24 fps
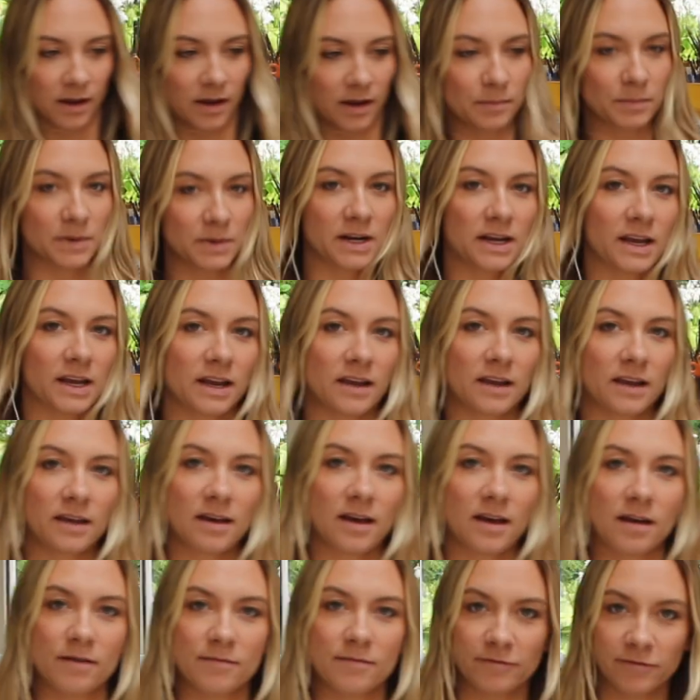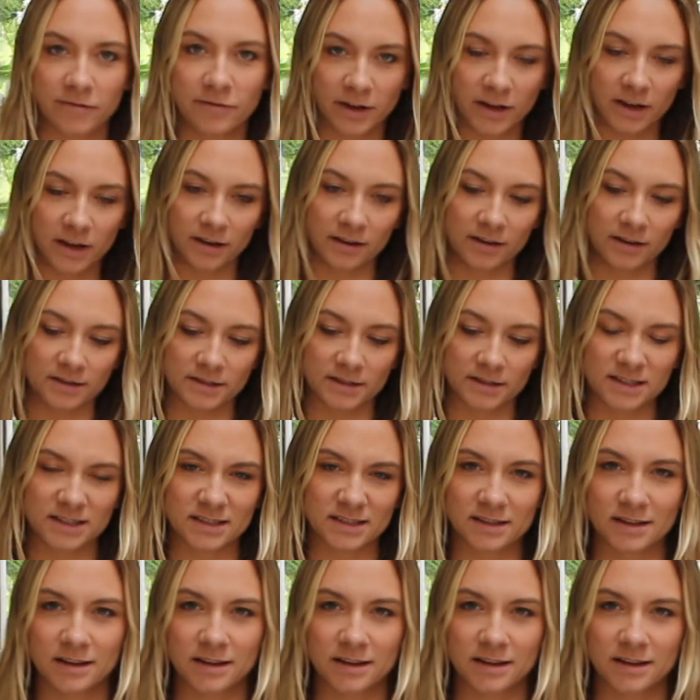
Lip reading: I'm gonna get comfy because it's